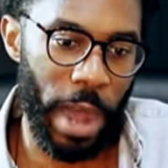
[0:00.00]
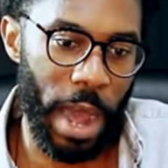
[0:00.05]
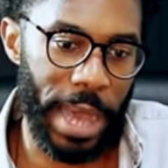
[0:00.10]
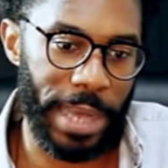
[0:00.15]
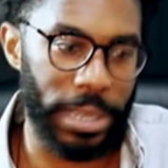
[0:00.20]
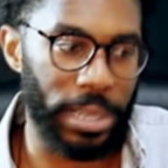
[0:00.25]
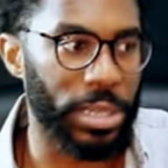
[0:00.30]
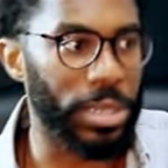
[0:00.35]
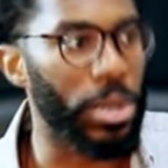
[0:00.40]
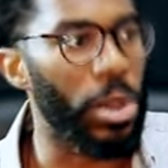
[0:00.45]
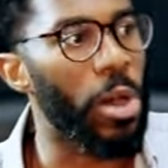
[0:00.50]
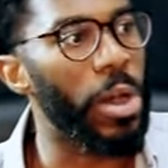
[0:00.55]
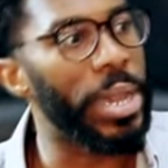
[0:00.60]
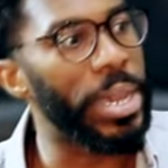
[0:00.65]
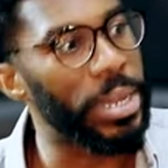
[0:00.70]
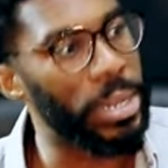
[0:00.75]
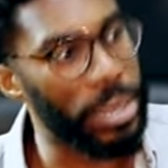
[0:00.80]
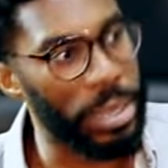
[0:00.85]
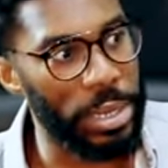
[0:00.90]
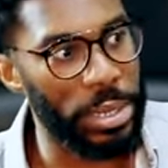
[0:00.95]
I
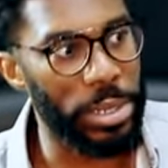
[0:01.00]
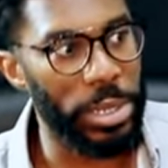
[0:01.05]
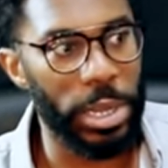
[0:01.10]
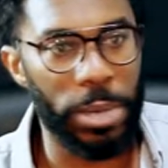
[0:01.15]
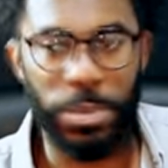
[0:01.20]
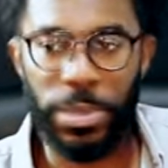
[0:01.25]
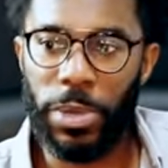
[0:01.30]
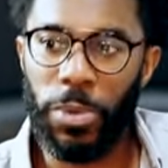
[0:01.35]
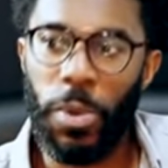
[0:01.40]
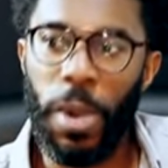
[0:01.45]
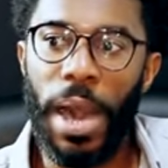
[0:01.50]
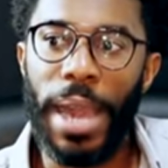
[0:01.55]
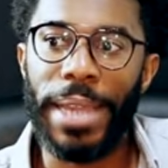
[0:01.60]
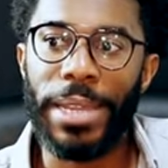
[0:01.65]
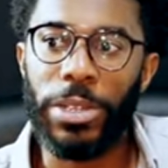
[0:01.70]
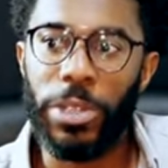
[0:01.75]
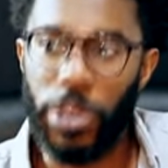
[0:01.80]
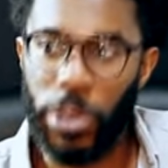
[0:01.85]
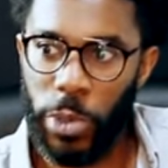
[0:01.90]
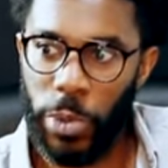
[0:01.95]
started in terms of what I
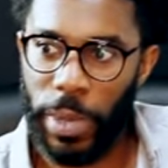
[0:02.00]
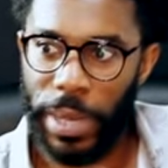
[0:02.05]
do,